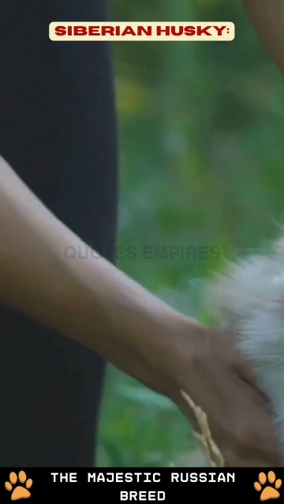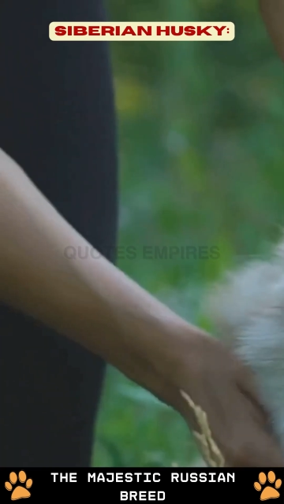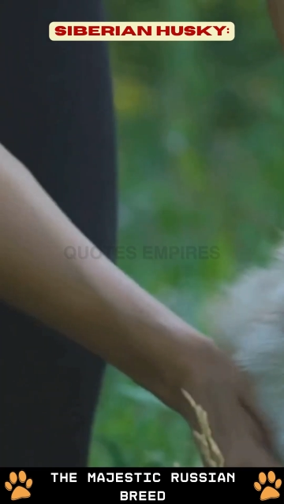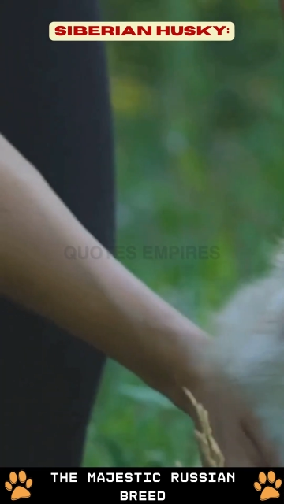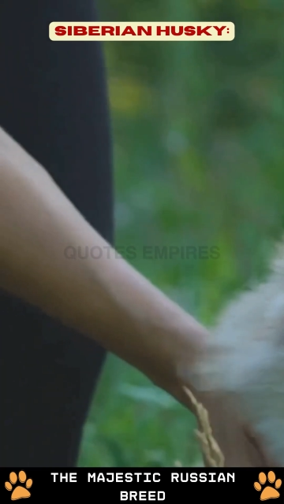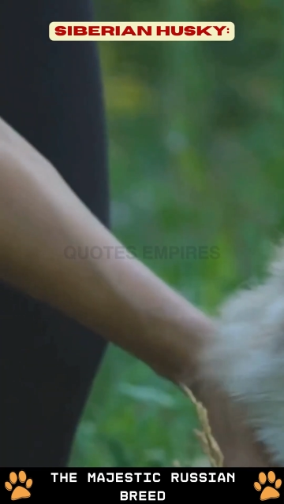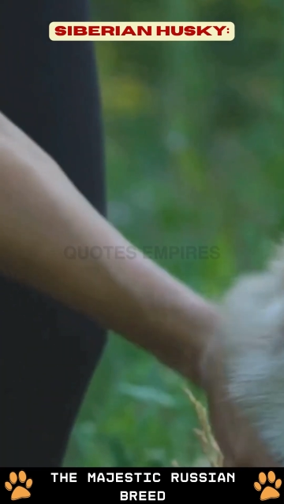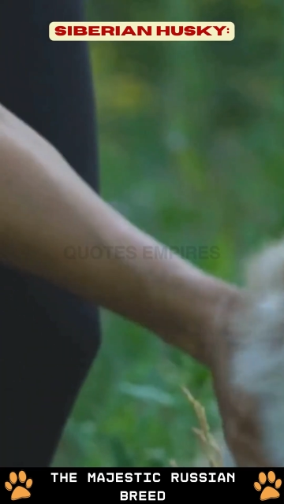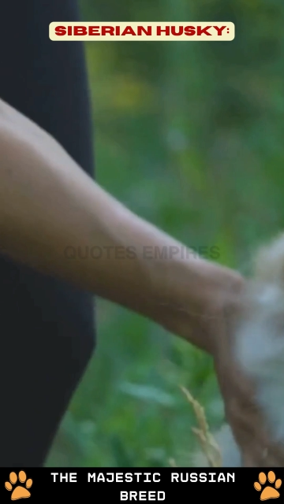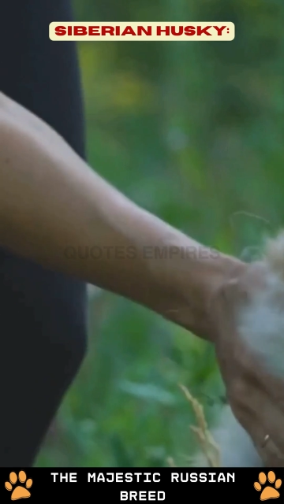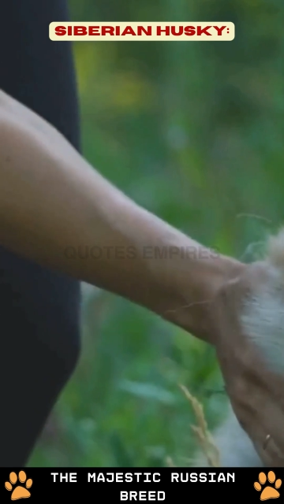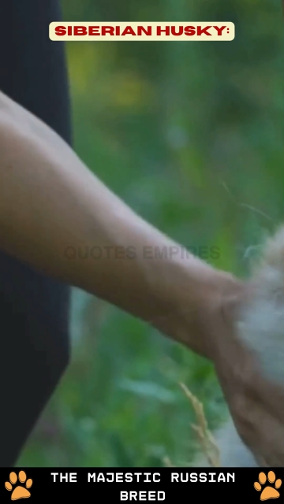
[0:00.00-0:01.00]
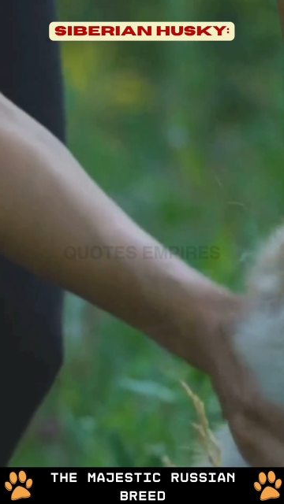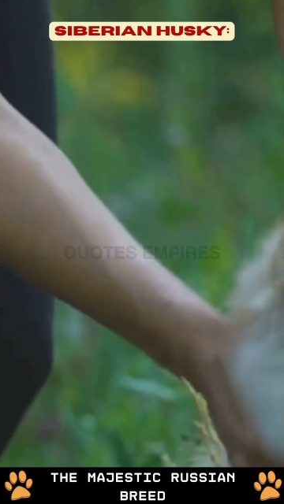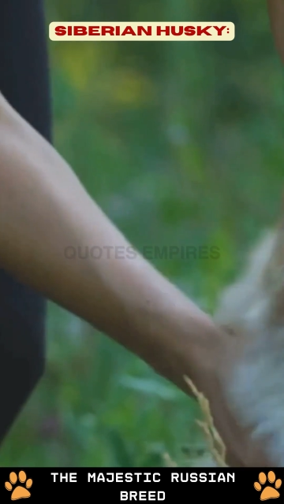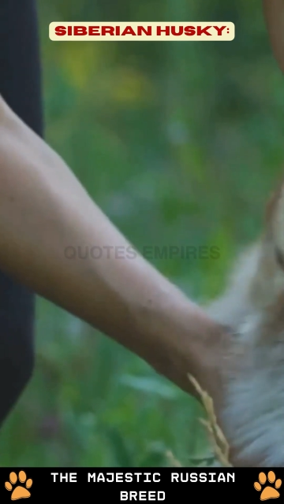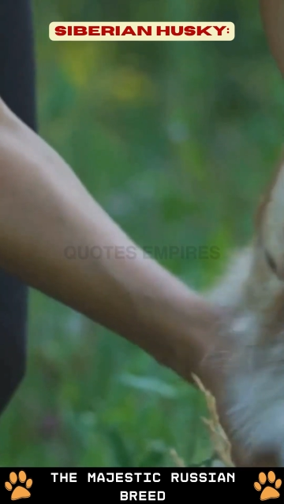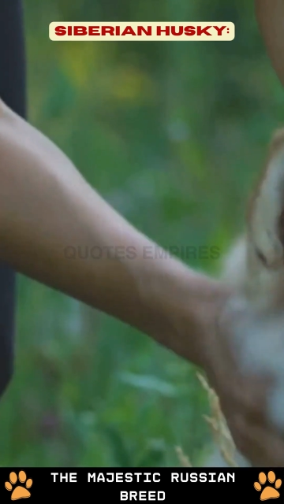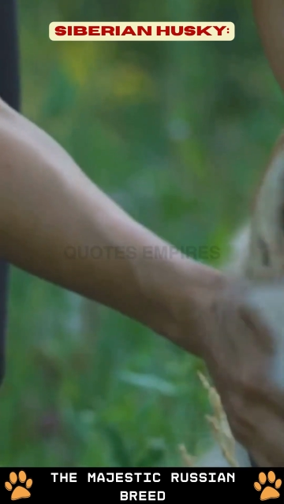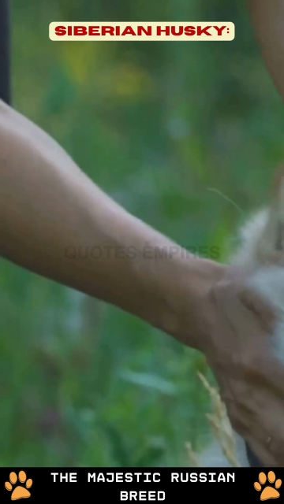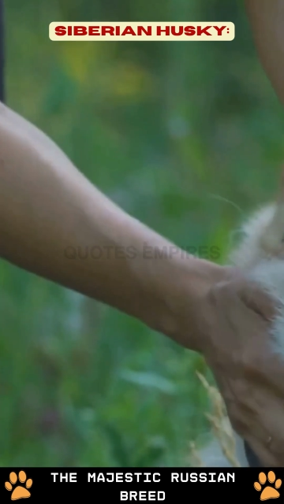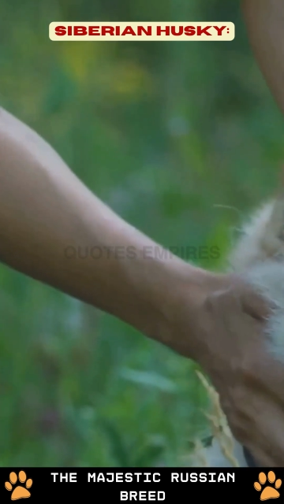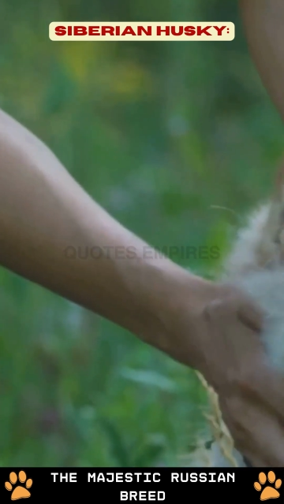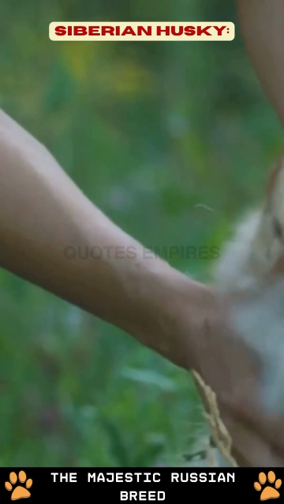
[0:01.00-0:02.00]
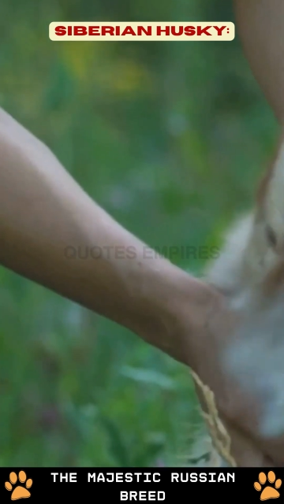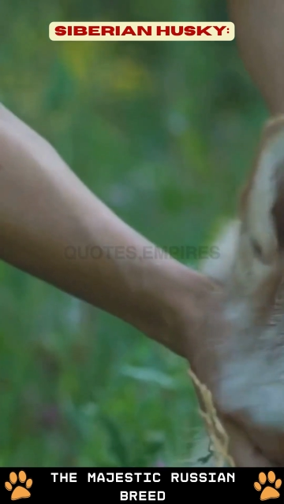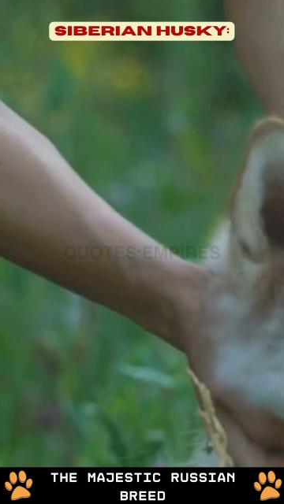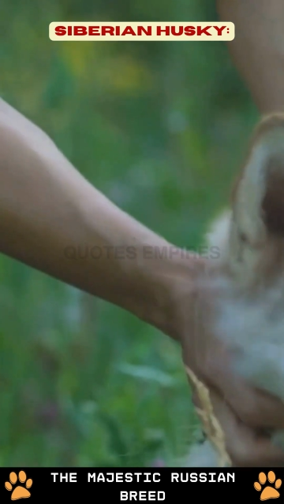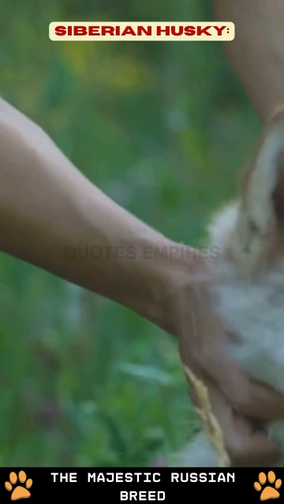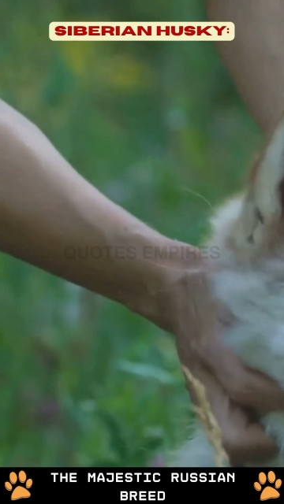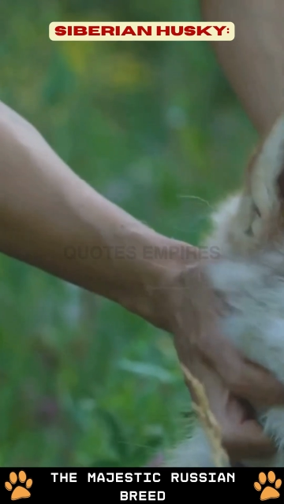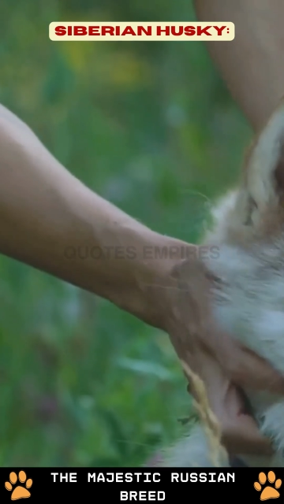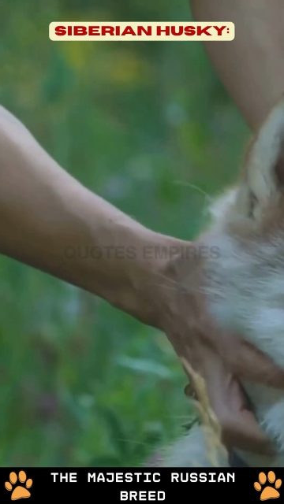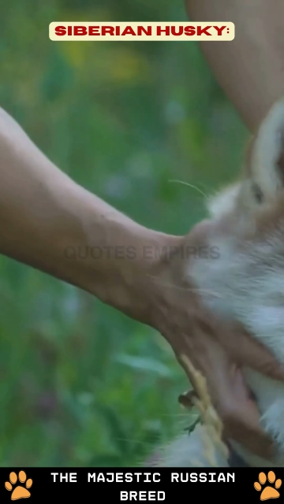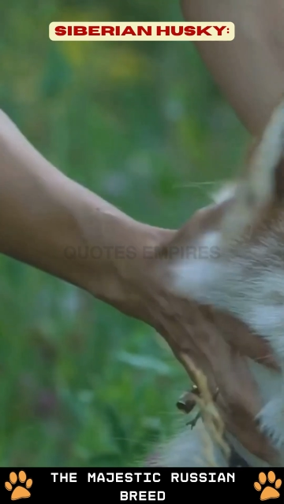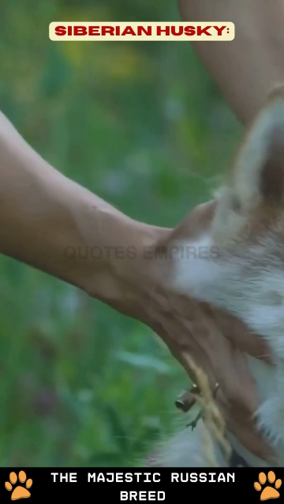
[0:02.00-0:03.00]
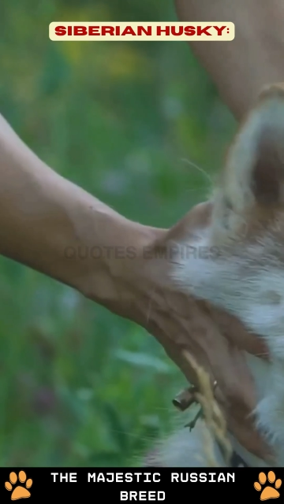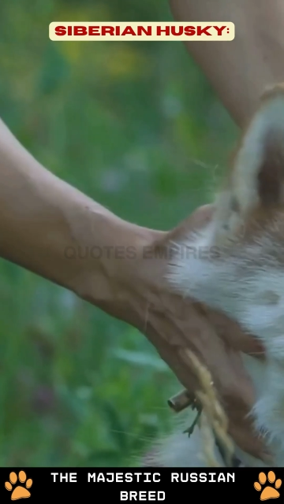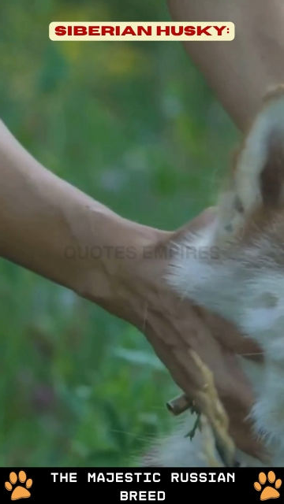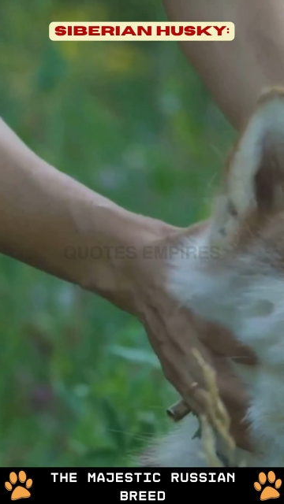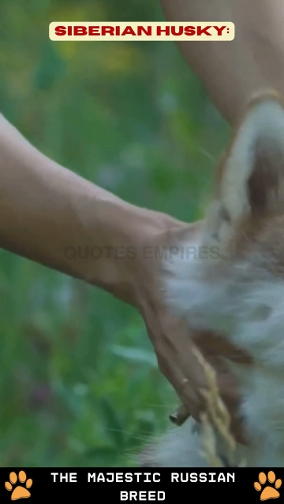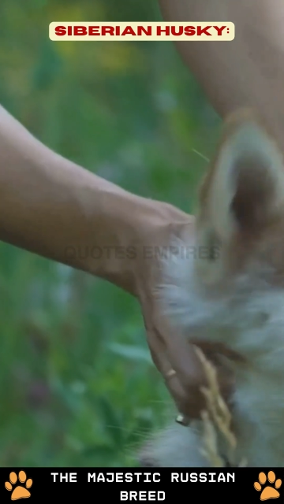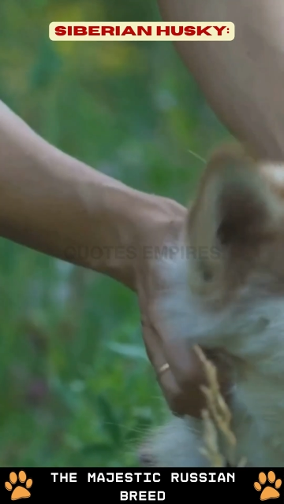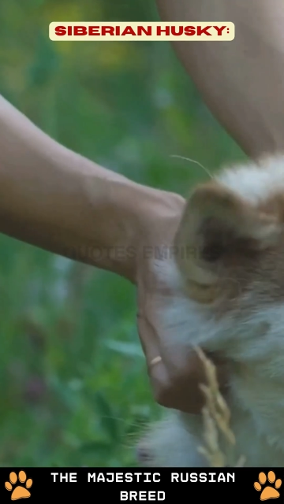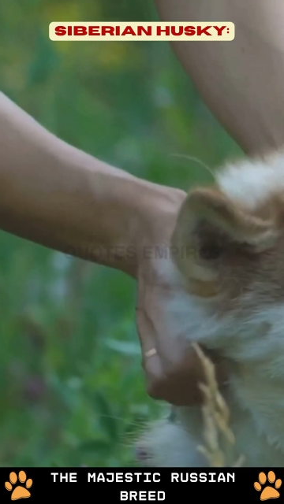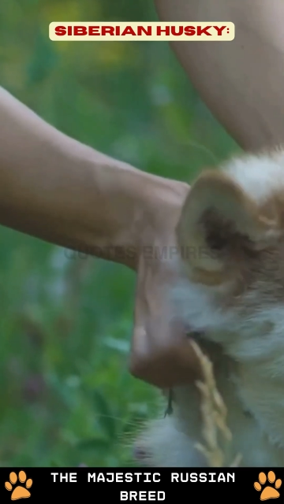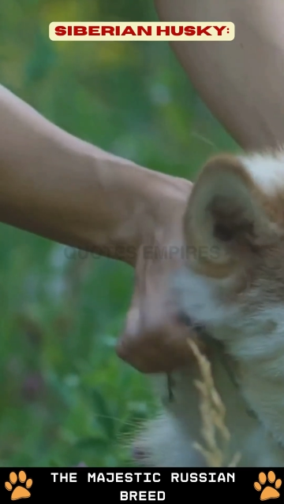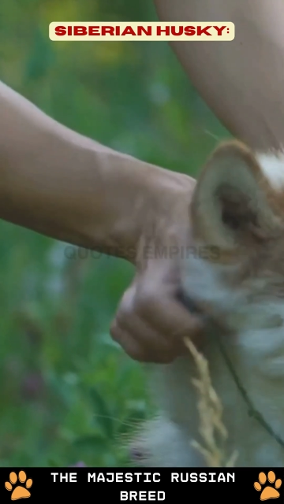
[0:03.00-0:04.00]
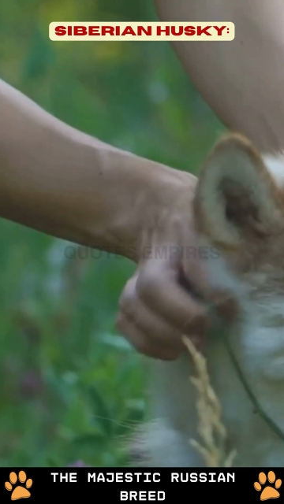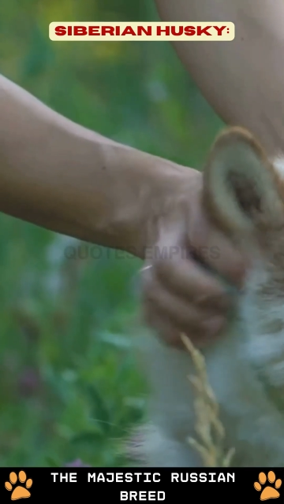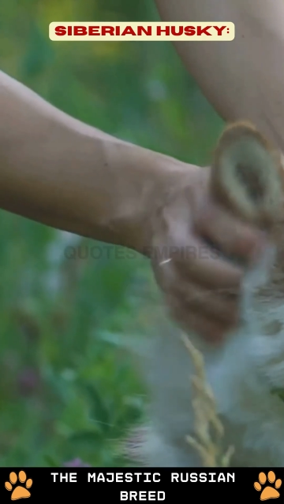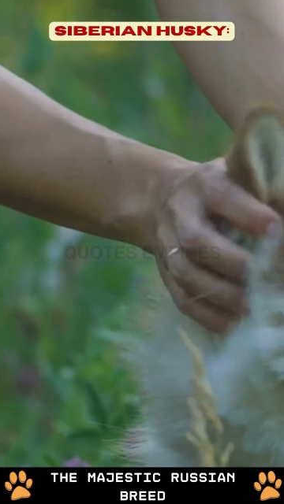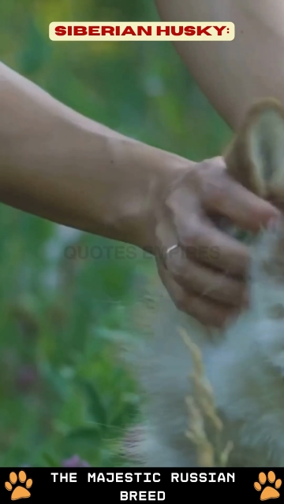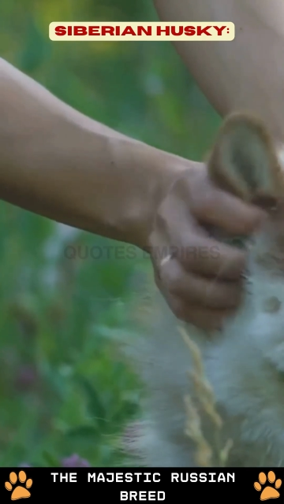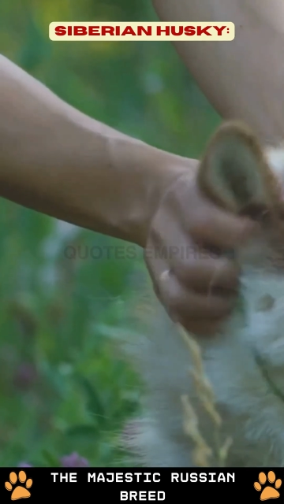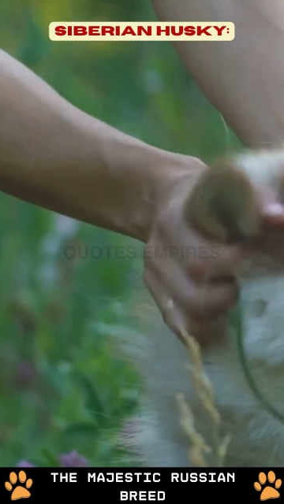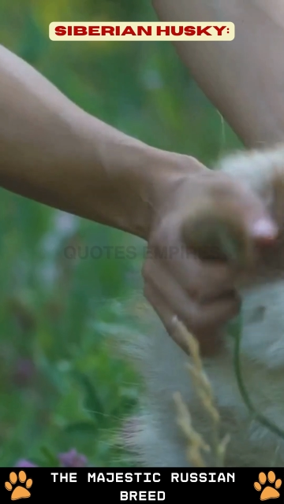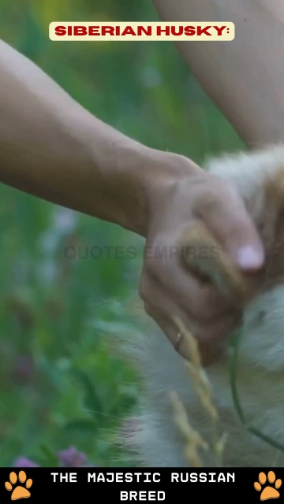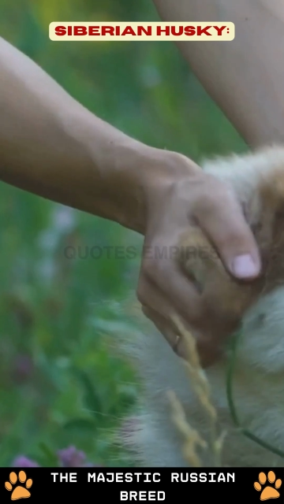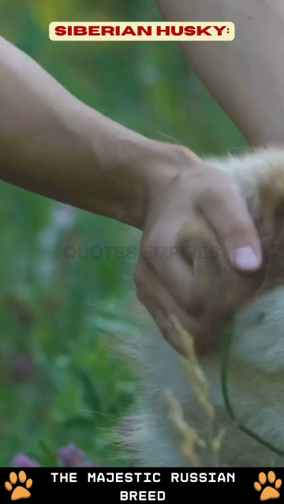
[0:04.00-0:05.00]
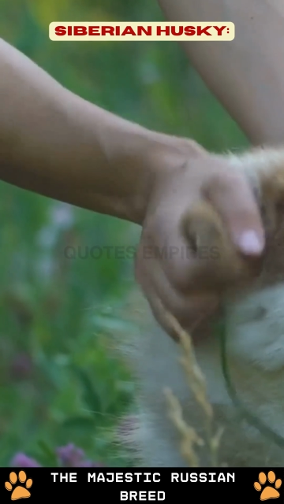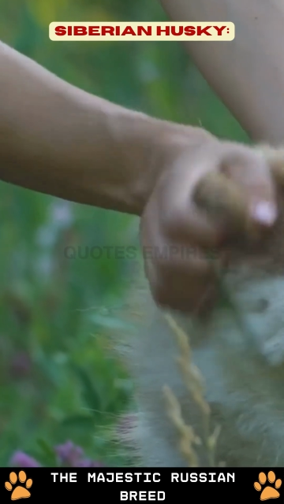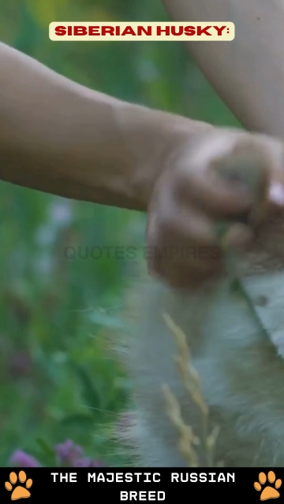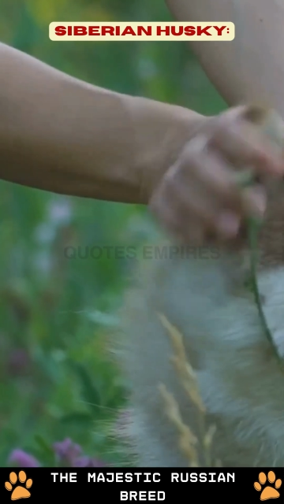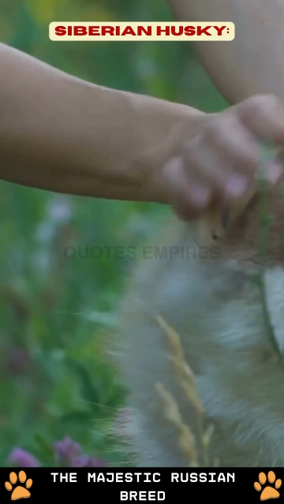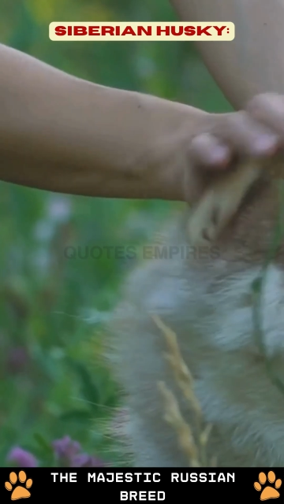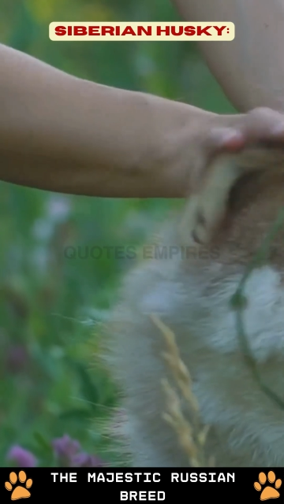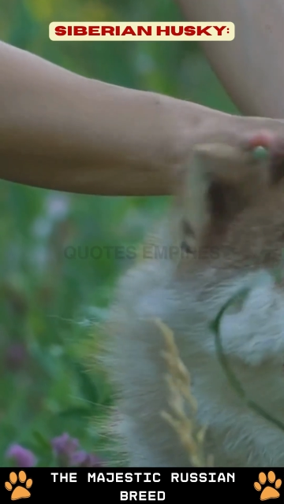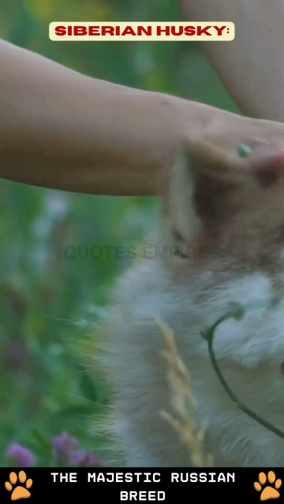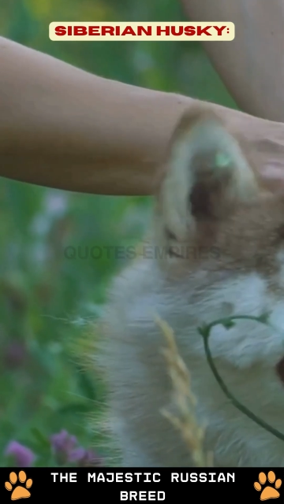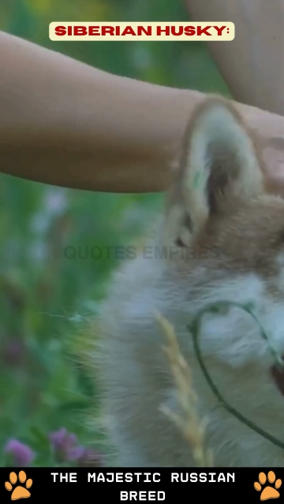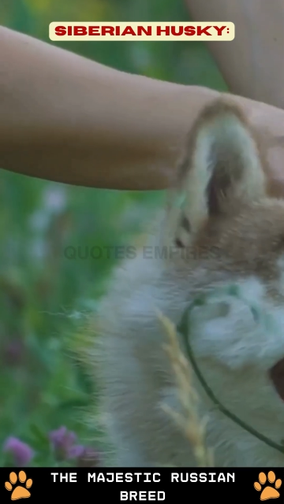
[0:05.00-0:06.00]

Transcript: [unreadable: no face in view]